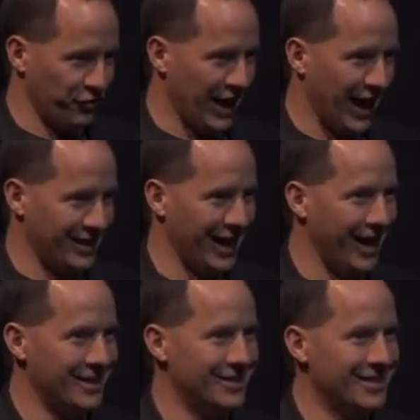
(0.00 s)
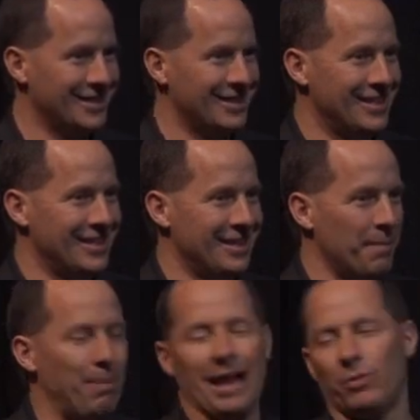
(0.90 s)
Yeah, yeah.
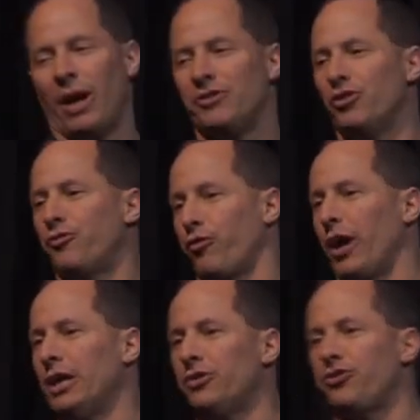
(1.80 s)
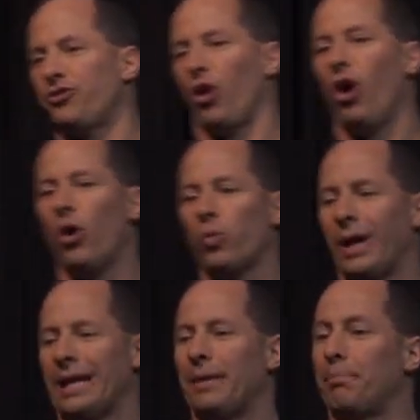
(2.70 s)
By the way, do friends
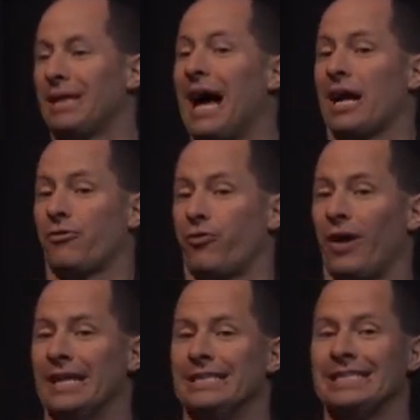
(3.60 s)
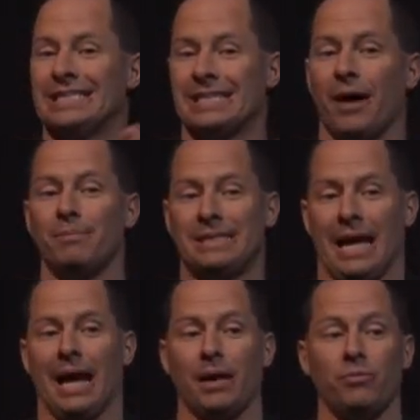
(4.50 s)
already block friends
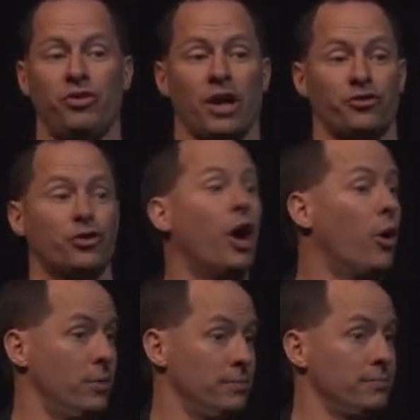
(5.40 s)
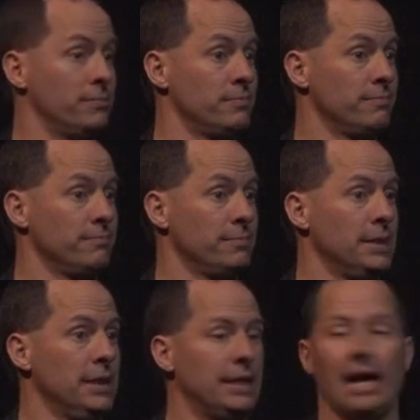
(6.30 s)
sometimes, yes or no? Yes.
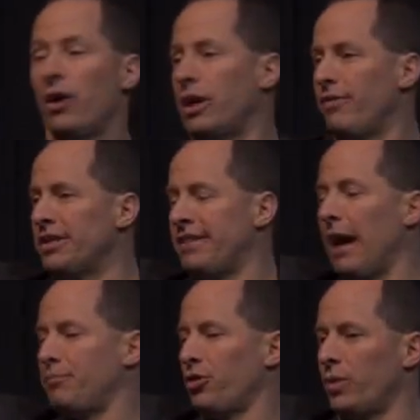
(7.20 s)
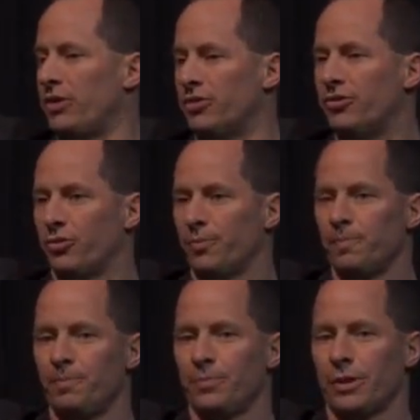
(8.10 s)
Yeah, I'll give you the top two reasons.
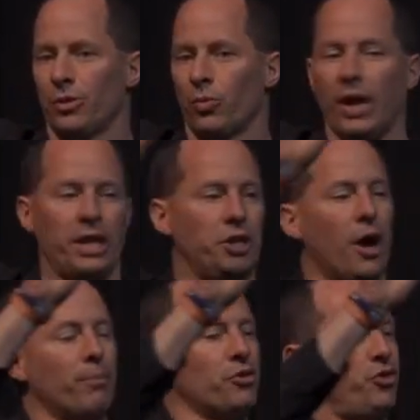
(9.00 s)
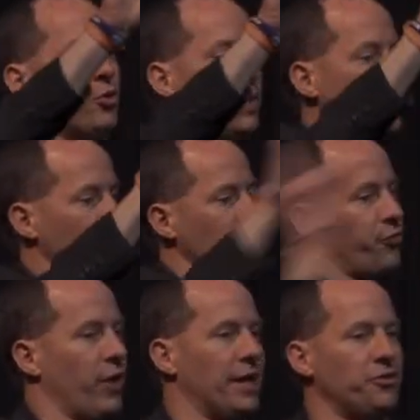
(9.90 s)
Rating number two reason
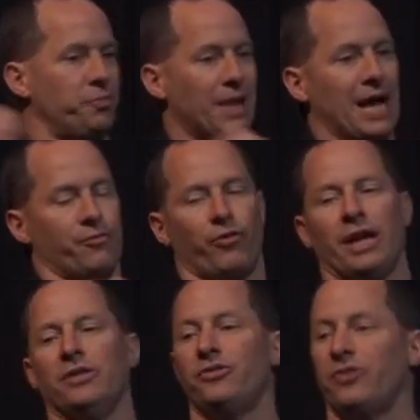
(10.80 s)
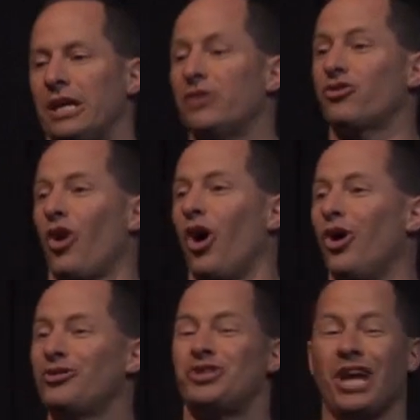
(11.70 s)
friends block friends is
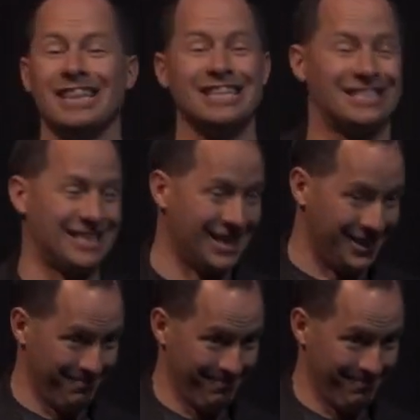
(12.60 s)
called jealousy.